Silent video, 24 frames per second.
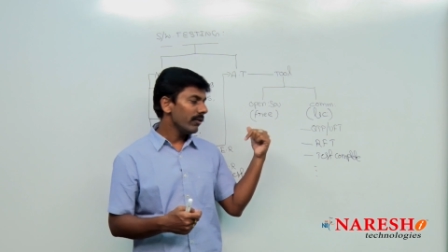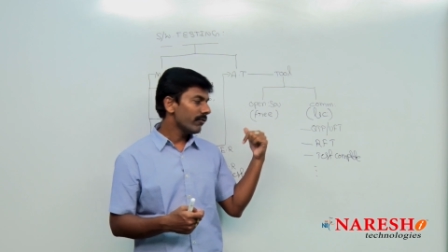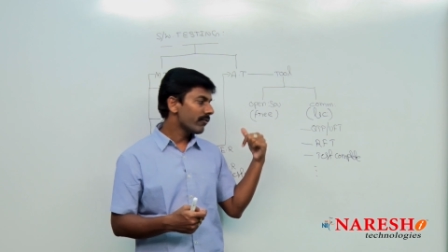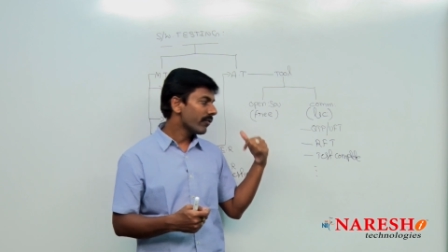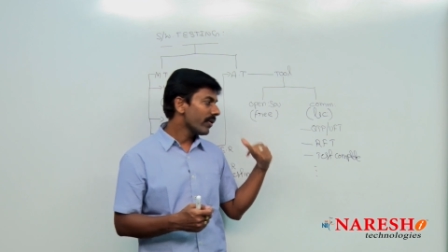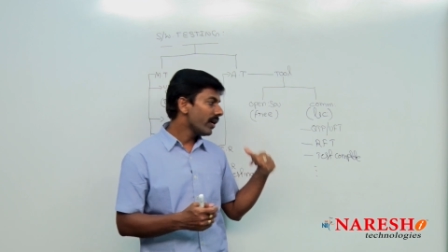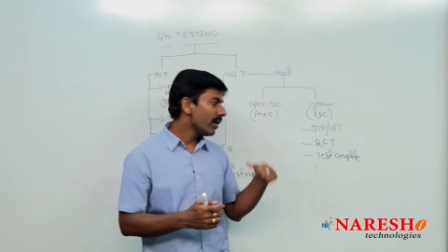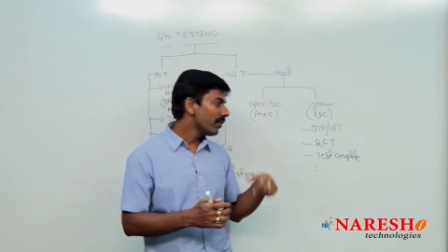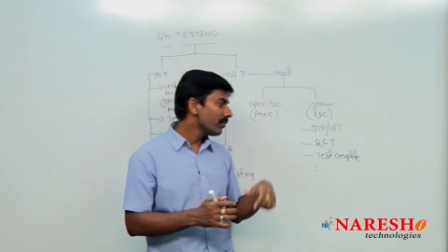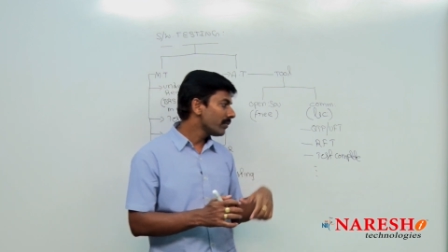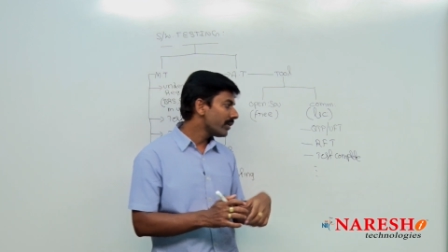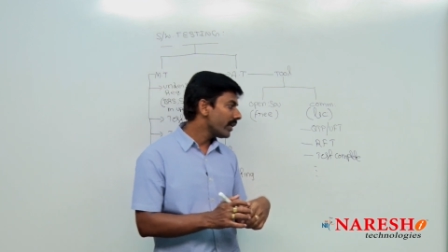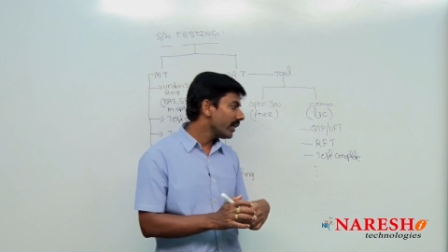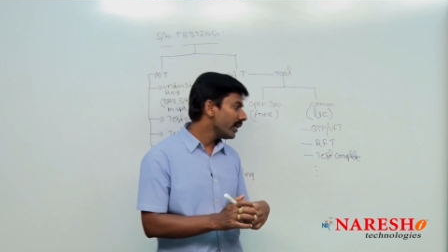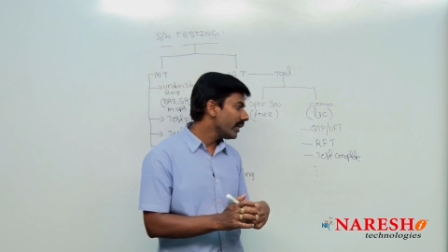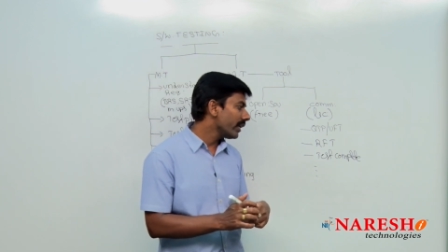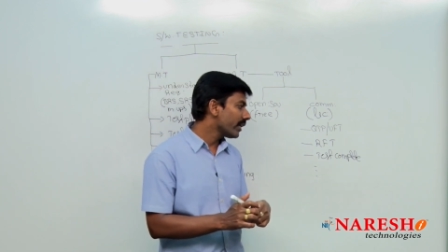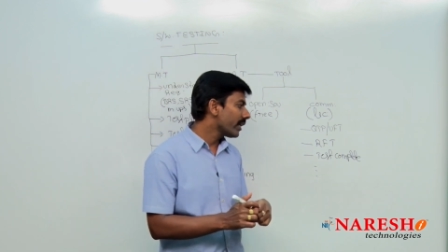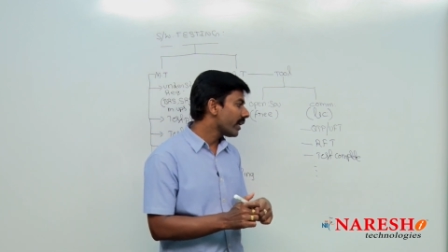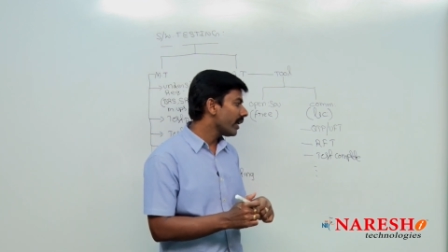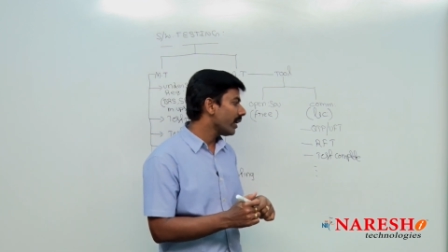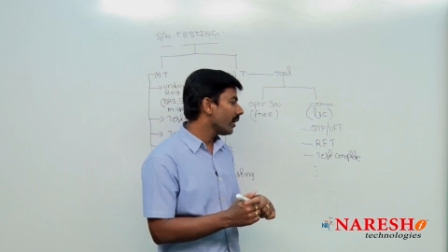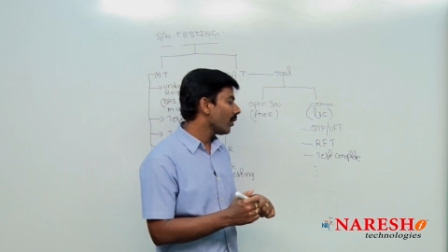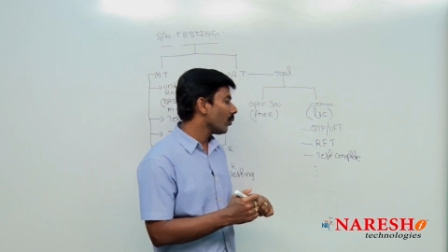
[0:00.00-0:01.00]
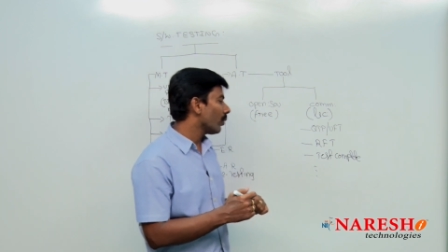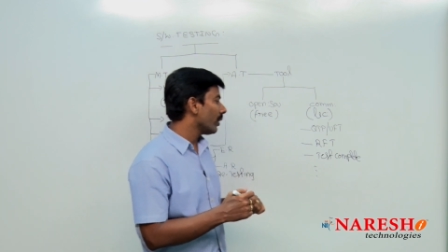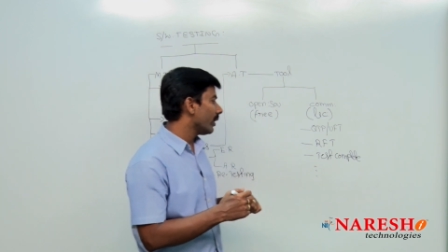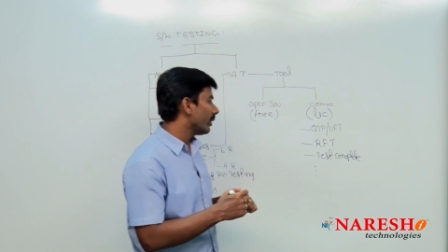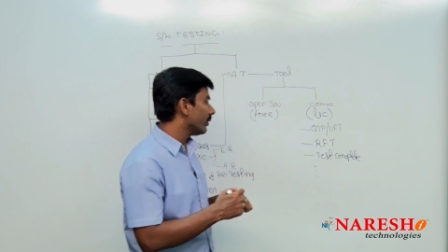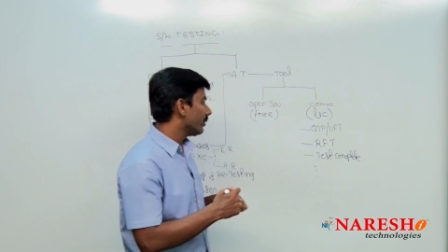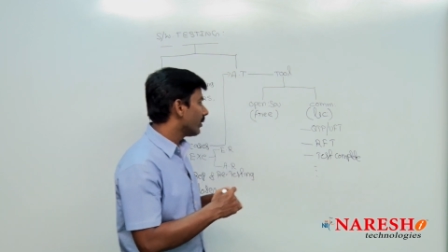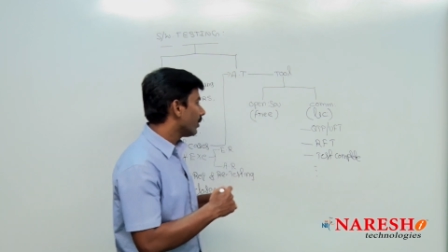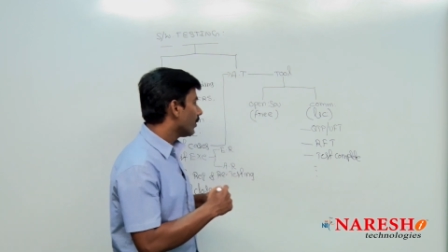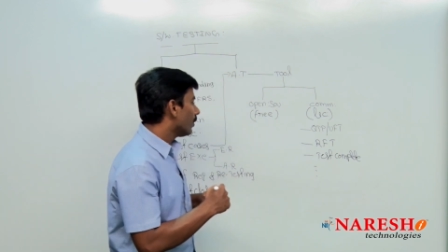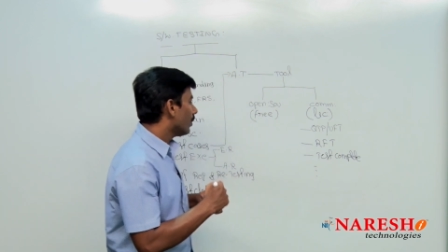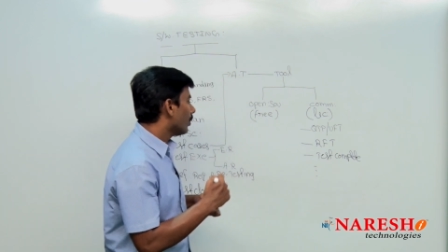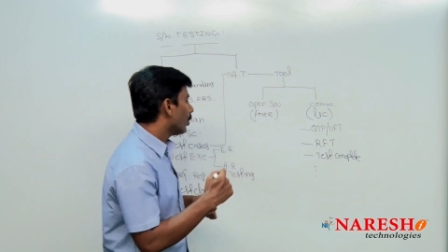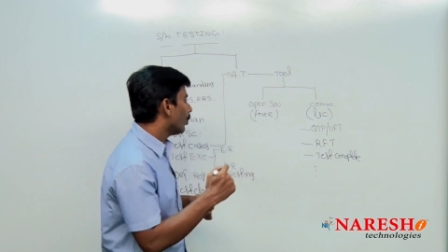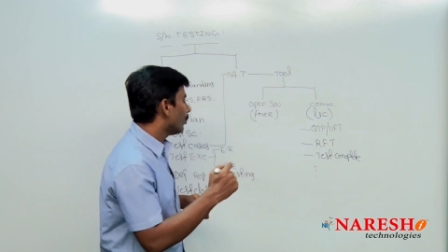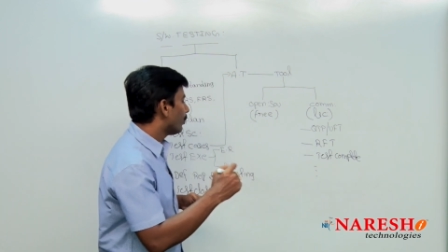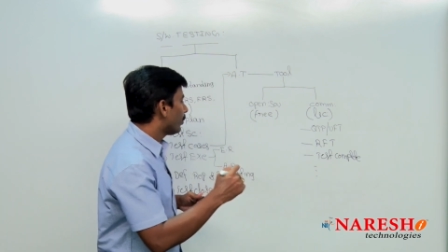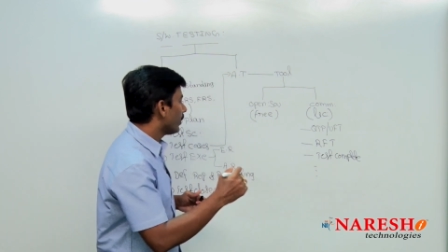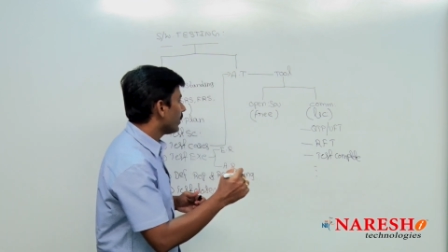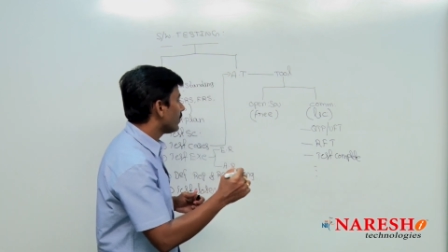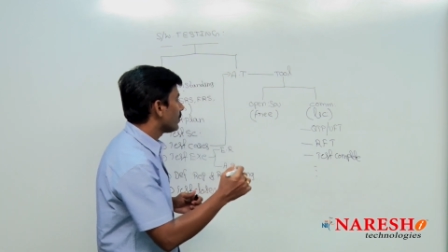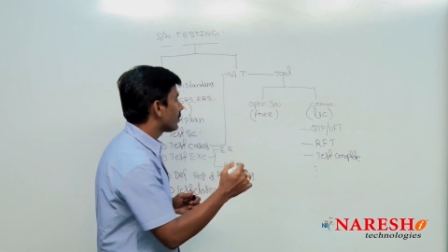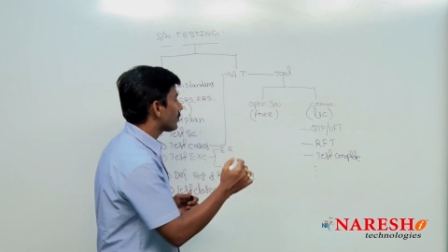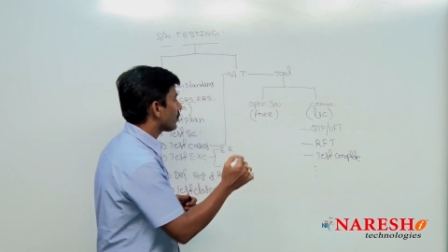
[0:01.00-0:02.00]
if I am taking with
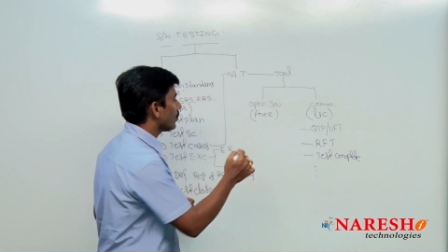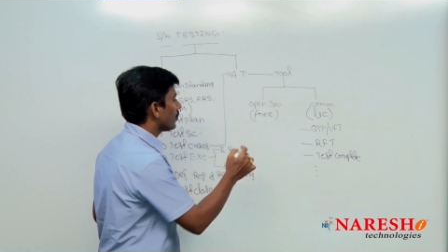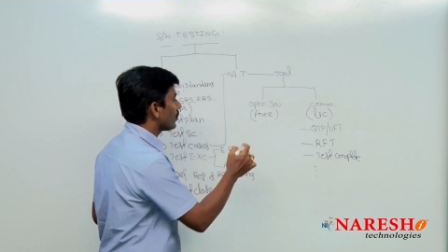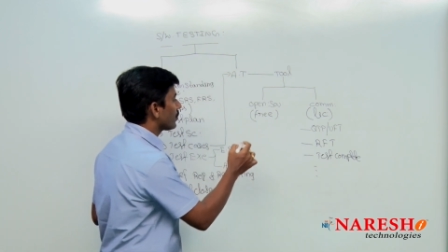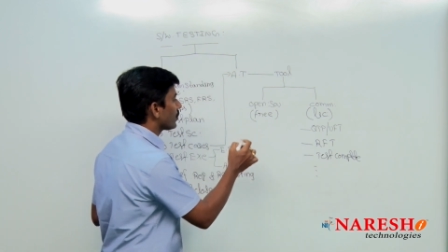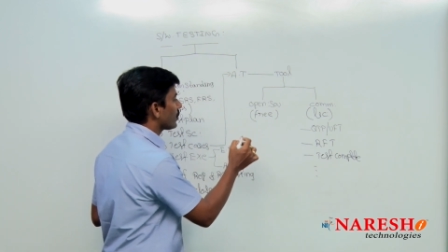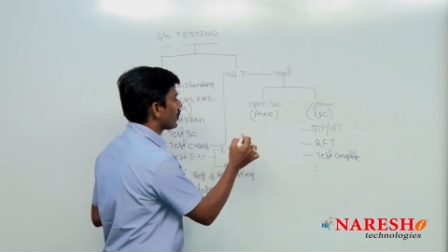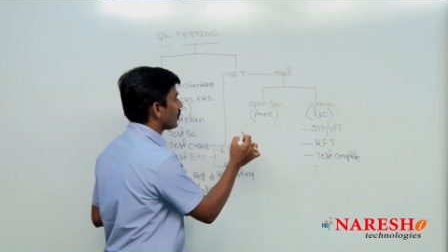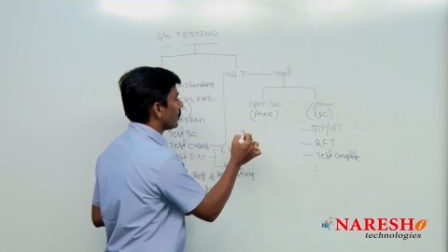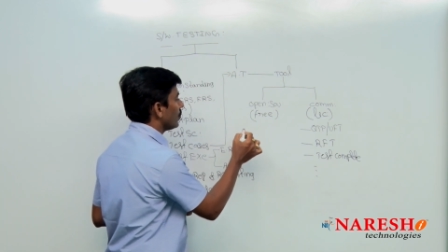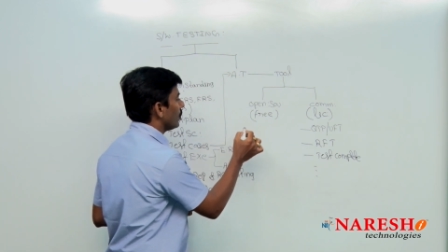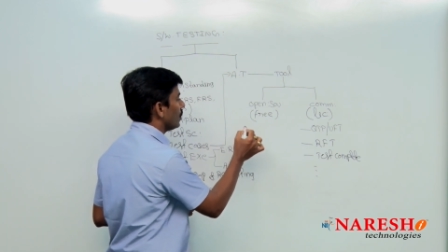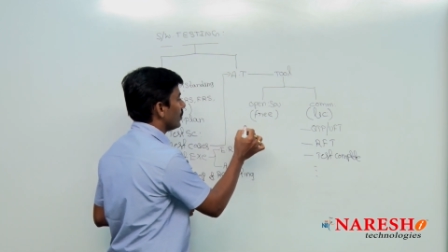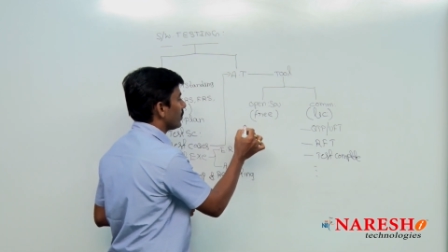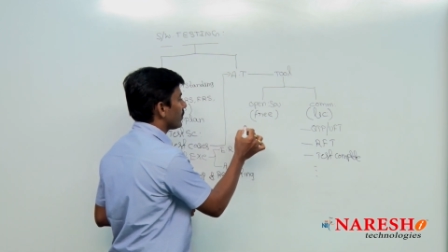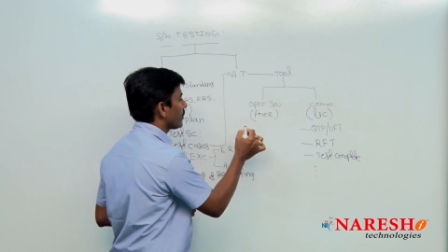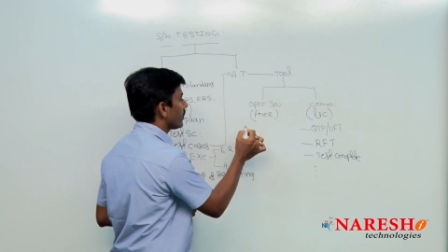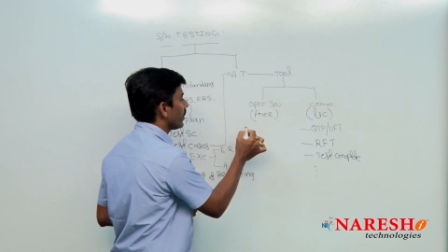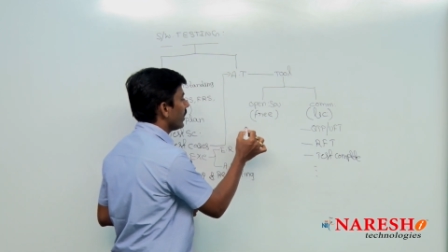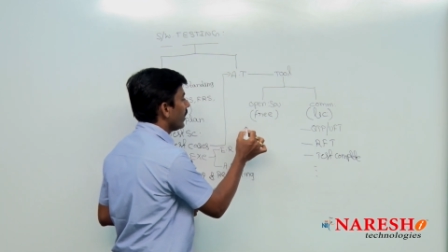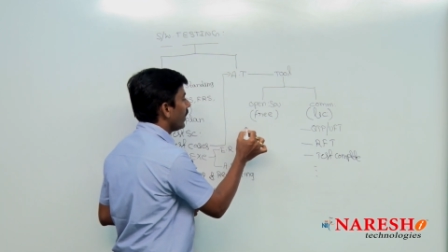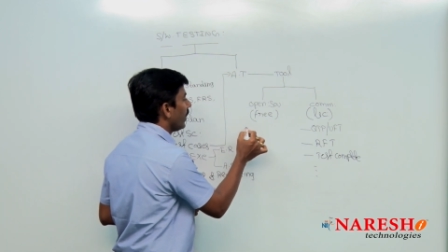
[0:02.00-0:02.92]
open source tools,